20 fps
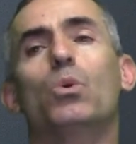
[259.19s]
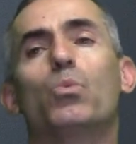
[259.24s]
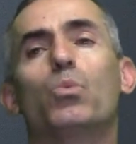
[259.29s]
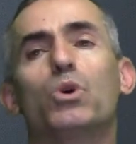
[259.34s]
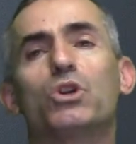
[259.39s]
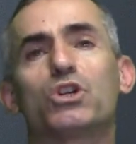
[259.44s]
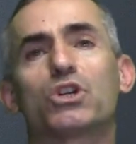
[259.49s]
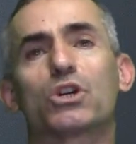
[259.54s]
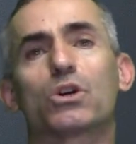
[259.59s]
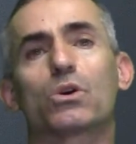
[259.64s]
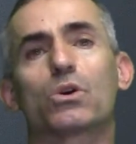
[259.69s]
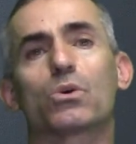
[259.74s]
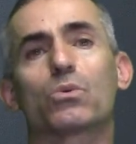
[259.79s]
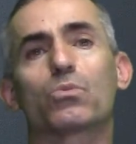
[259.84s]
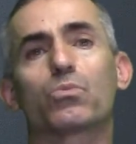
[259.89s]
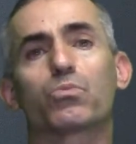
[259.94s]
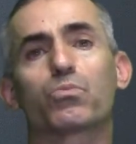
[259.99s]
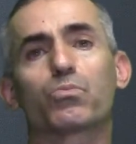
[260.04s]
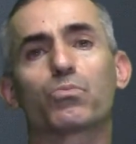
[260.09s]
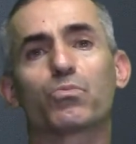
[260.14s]
which could
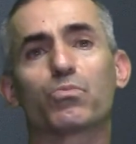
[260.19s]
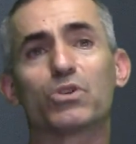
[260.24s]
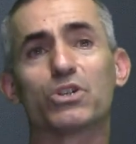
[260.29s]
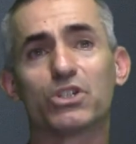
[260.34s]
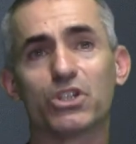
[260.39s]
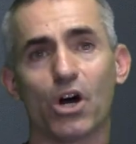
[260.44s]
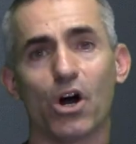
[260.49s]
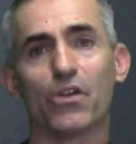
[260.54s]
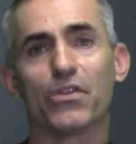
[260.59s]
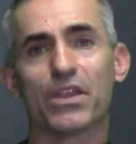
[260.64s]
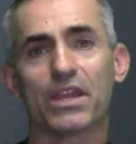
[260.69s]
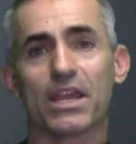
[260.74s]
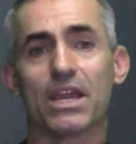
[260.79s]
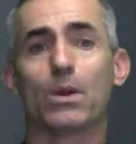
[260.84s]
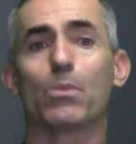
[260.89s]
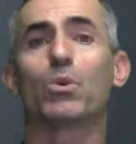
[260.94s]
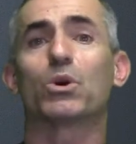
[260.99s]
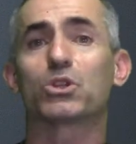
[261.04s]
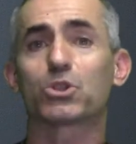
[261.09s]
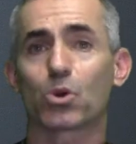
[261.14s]
result
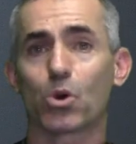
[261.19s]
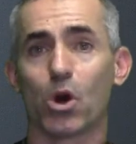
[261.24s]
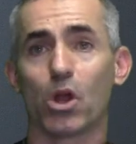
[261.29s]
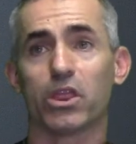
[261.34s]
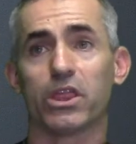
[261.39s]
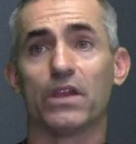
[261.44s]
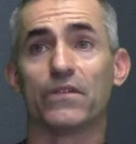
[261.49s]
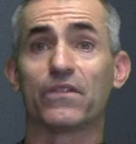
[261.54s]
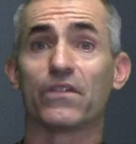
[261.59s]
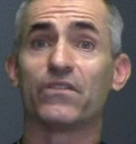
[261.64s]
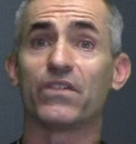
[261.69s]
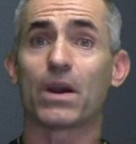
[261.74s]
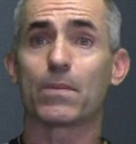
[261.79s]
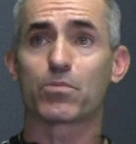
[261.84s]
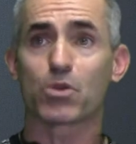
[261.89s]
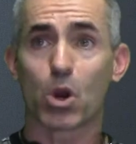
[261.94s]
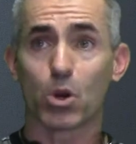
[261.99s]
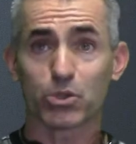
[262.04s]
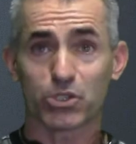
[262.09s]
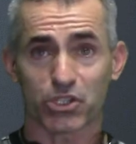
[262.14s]
in what's called liver
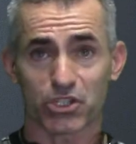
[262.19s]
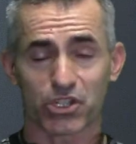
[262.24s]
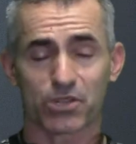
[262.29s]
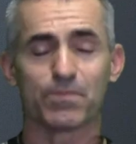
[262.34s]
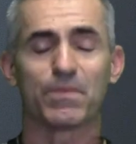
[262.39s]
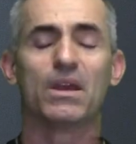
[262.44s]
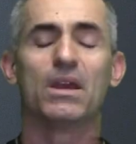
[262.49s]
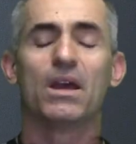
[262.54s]
fibrosis.